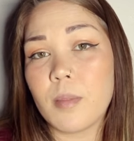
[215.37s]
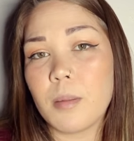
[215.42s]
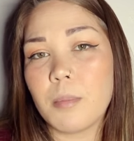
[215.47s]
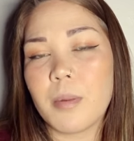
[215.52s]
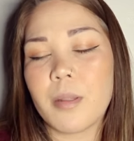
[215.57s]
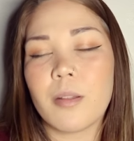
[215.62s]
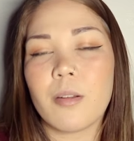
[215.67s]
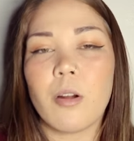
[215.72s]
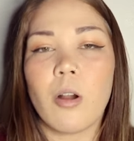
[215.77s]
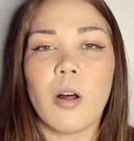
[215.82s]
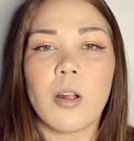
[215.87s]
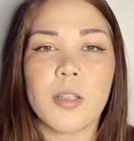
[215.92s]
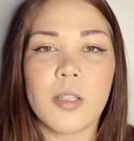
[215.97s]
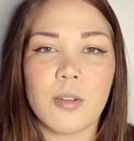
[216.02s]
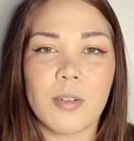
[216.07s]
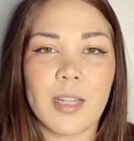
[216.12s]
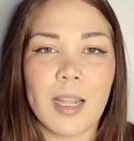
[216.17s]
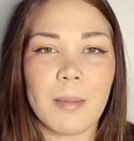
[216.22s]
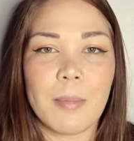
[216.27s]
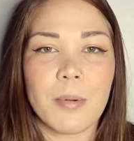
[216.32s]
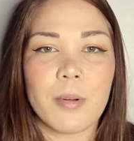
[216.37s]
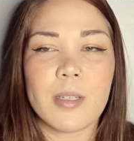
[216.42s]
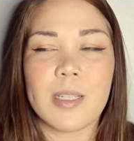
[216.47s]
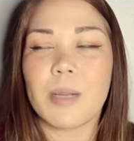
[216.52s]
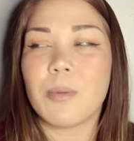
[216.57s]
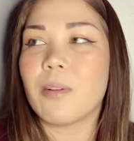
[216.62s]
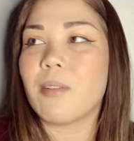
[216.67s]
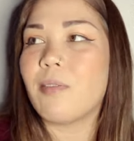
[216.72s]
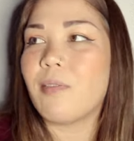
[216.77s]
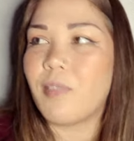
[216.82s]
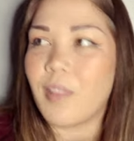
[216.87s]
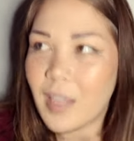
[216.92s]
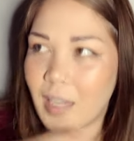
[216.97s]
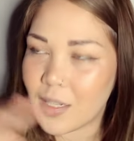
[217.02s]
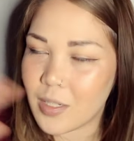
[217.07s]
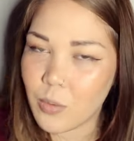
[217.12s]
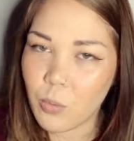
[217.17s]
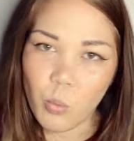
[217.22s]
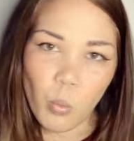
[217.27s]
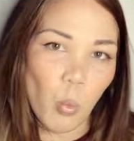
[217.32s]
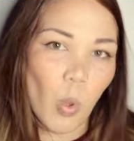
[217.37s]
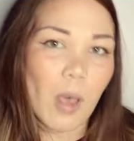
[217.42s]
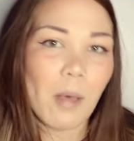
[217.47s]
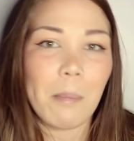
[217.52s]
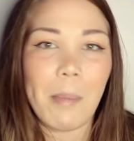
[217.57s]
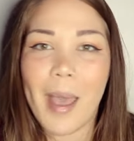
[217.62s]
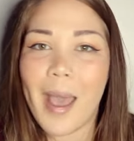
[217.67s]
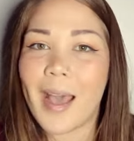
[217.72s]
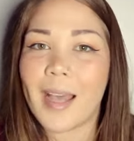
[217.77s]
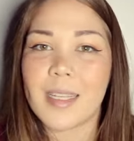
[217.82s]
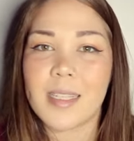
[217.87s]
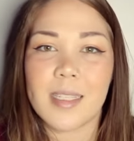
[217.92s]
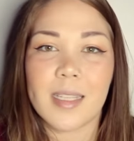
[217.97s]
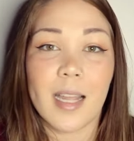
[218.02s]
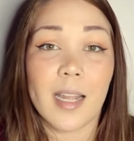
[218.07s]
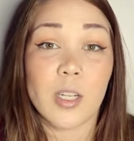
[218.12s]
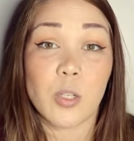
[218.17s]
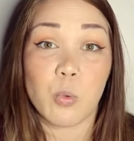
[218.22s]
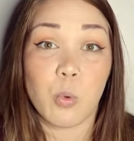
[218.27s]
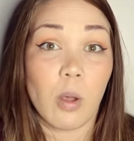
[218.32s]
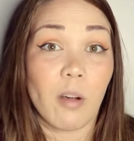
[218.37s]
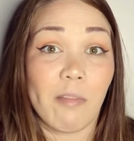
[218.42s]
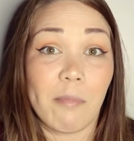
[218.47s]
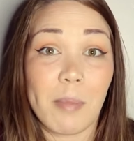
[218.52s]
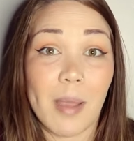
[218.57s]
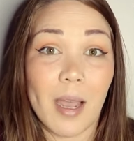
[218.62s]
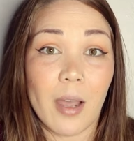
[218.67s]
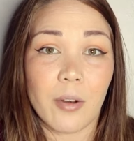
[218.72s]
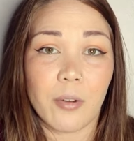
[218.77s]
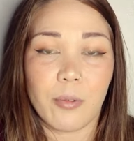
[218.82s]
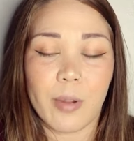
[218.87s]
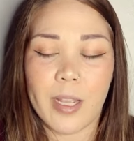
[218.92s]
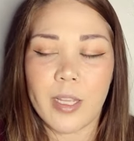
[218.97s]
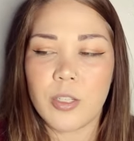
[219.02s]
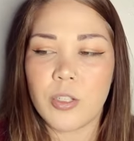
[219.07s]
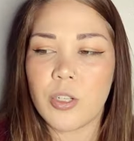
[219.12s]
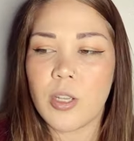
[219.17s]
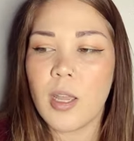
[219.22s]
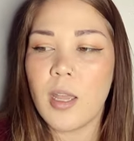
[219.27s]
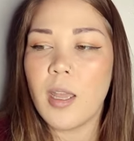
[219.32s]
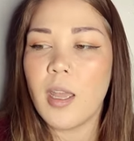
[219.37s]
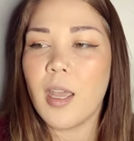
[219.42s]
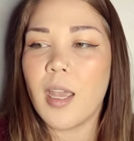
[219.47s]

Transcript: But there are also diapers that will fit well past that 12 pound range.